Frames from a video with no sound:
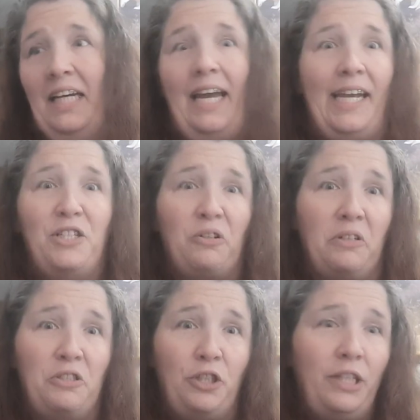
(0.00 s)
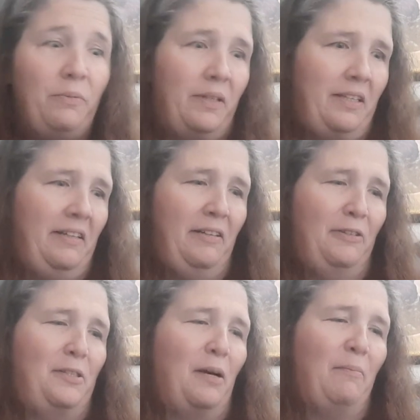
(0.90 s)
H or a G with it or
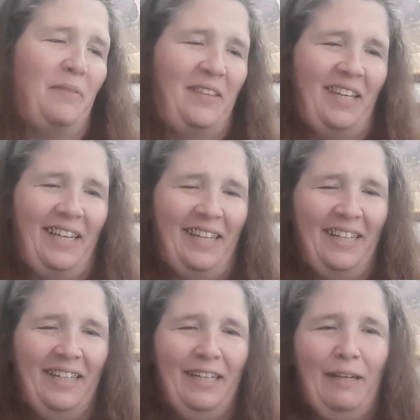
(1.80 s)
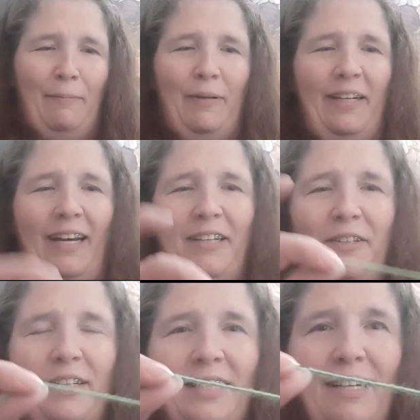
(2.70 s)
something. But yeah, you
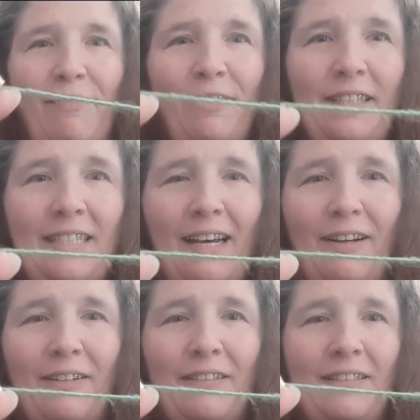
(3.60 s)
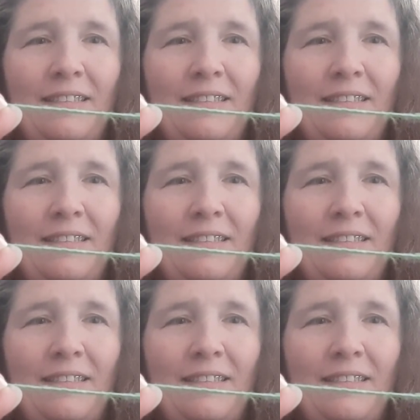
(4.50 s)
can definitely tell